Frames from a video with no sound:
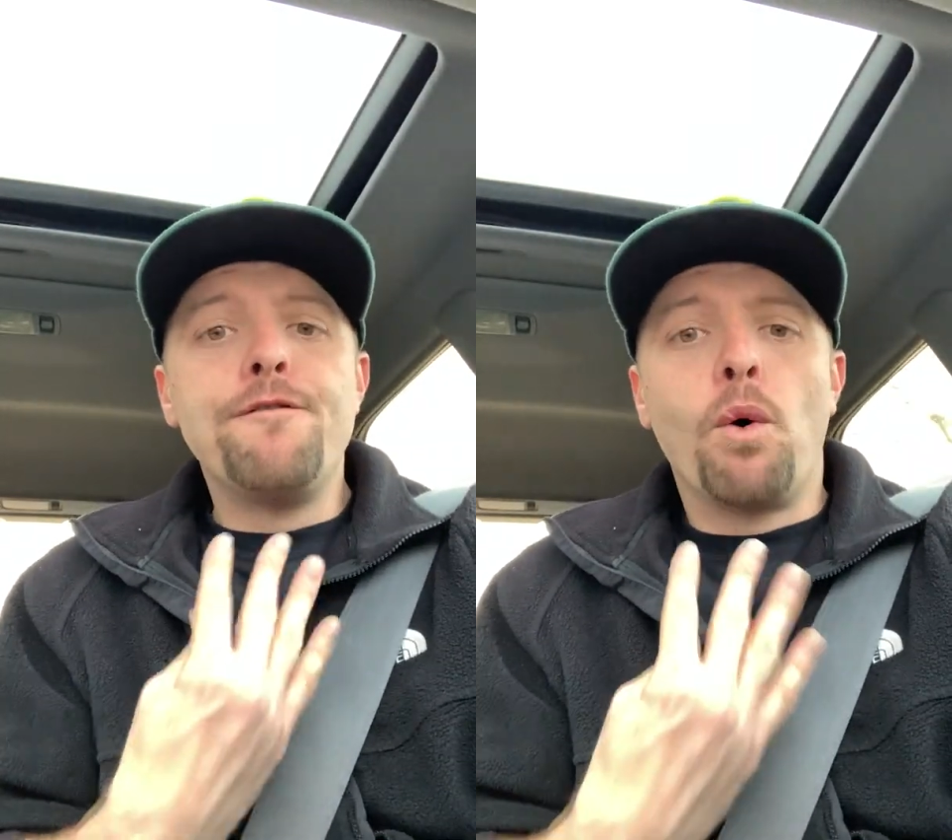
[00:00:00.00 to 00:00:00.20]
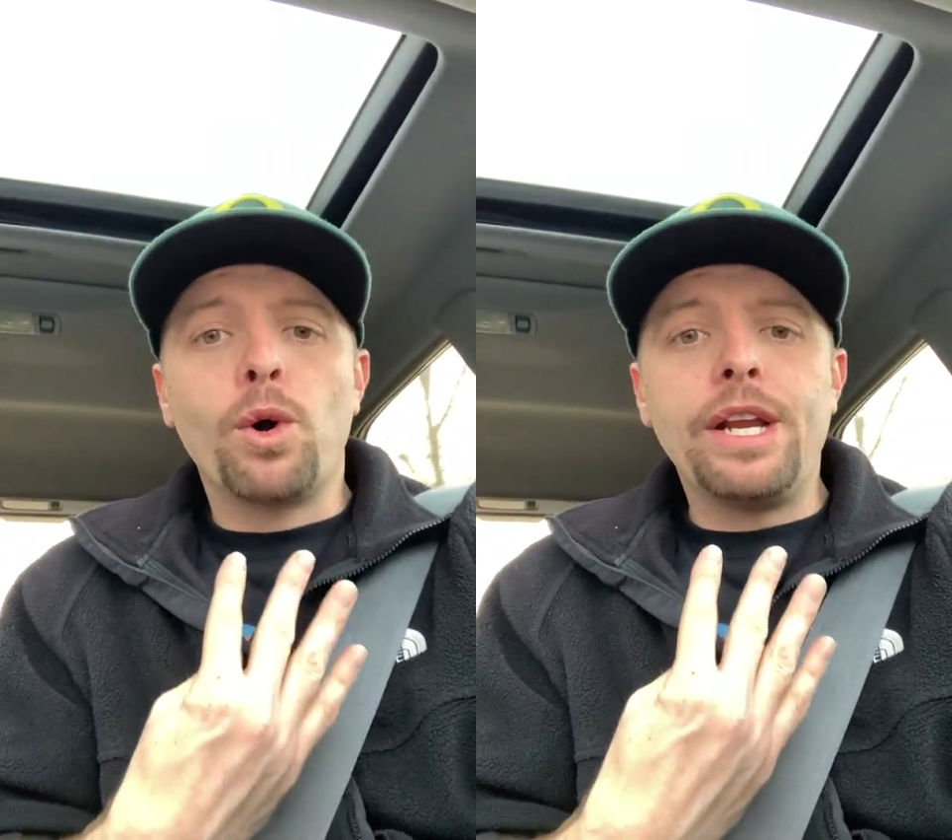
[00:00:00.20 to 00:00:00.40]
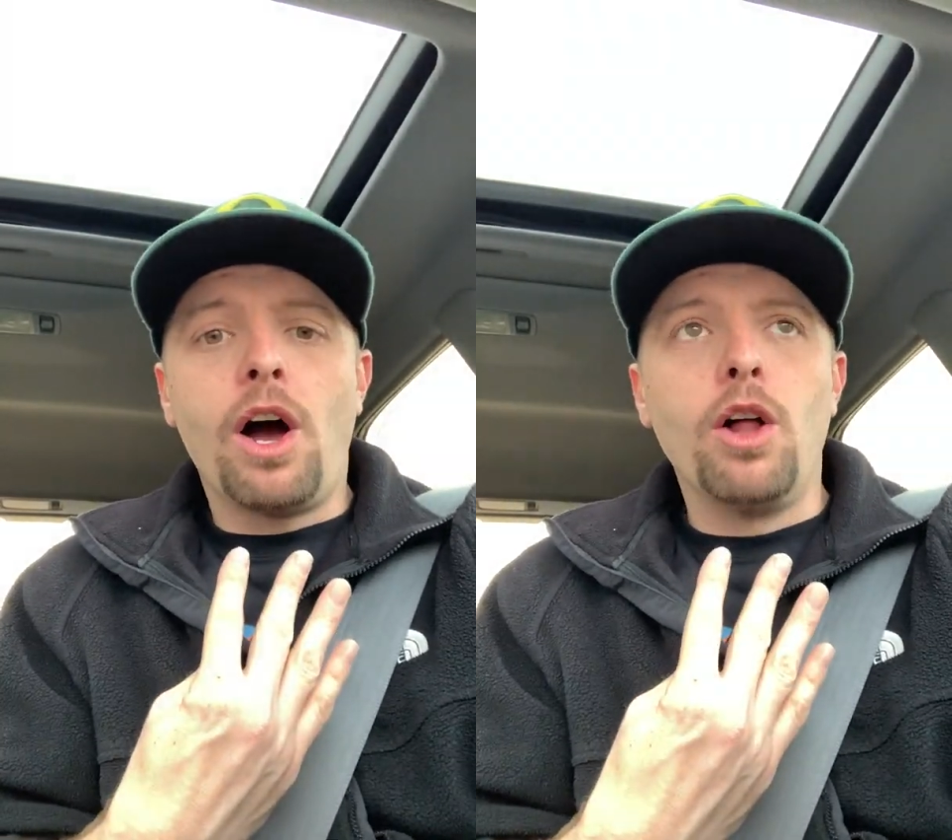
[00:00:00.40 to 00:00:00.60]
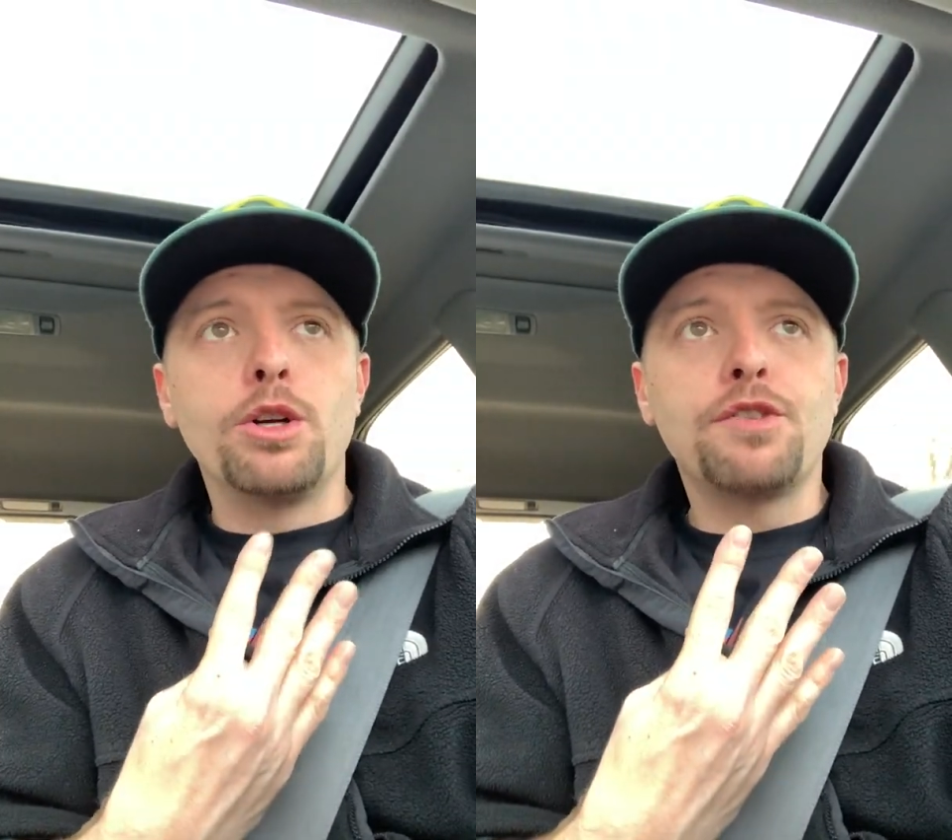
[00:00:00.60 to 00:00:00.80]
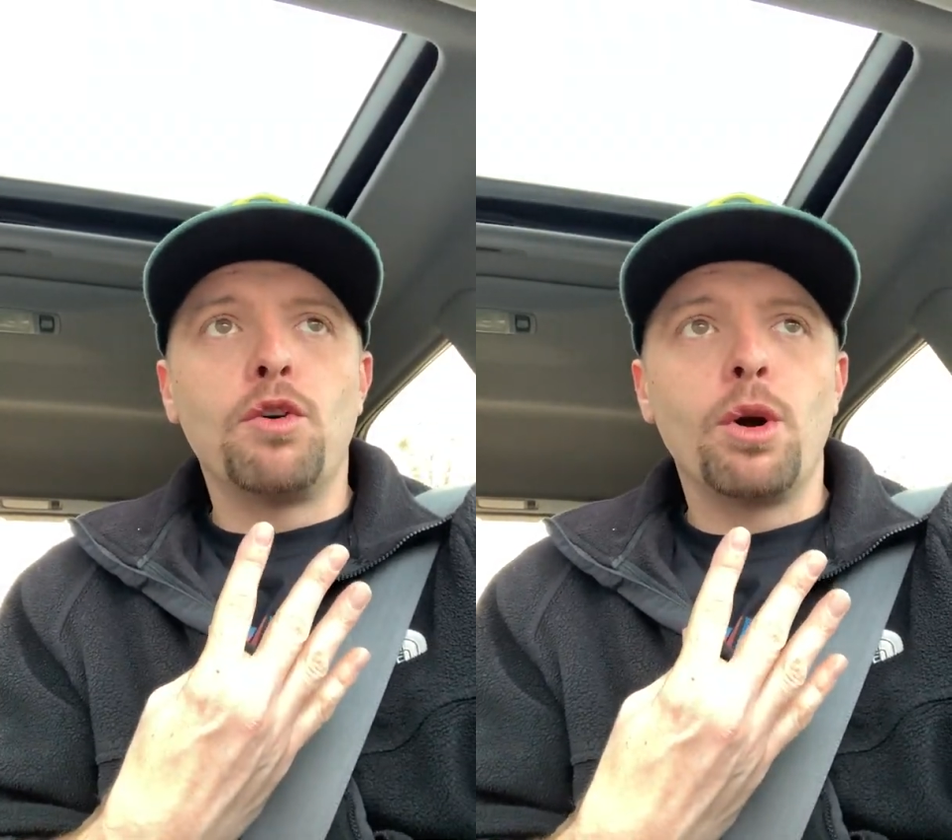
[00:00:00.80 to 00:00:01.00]

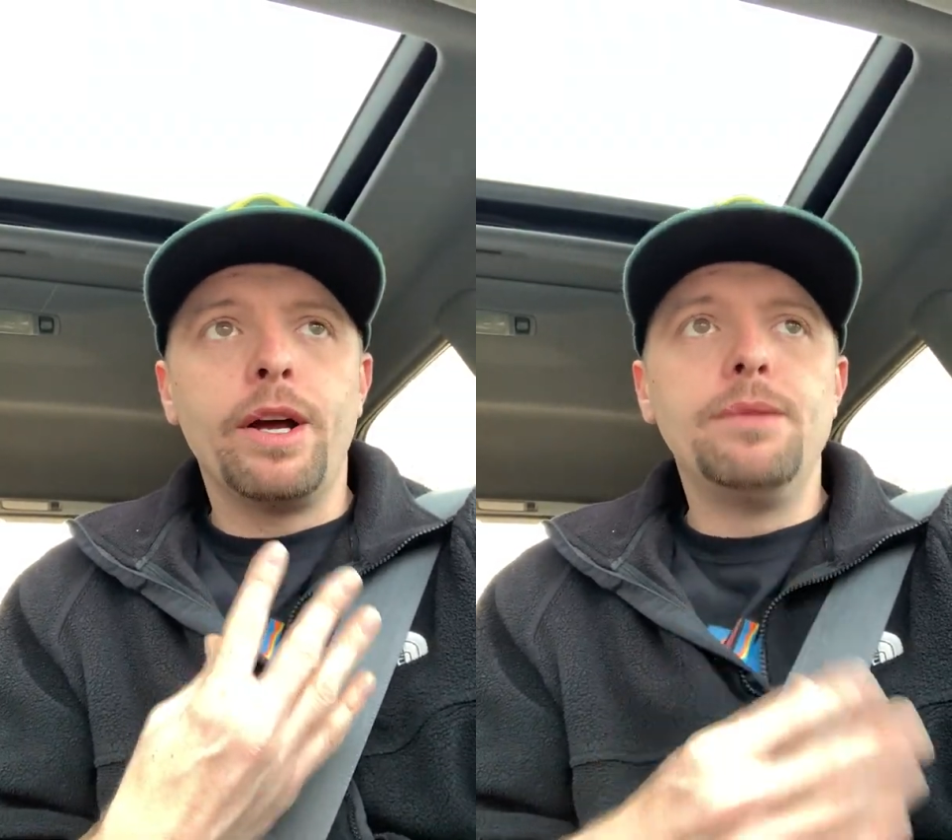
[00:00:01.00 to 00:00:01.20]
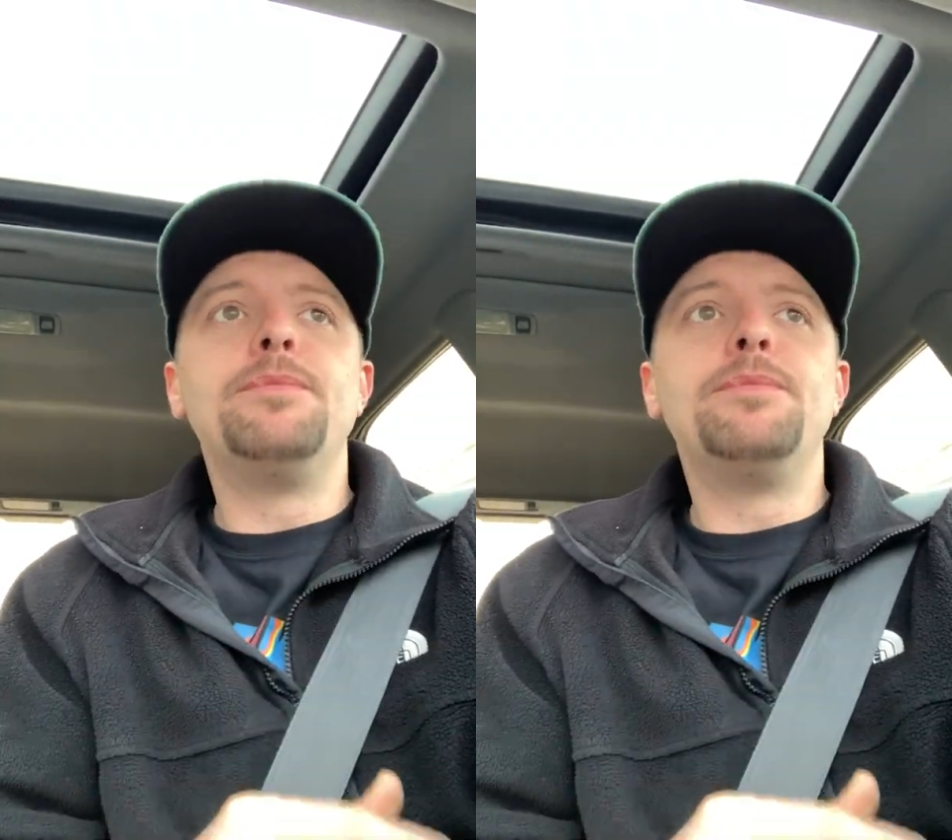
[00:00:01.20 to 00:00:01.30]
$40 for it.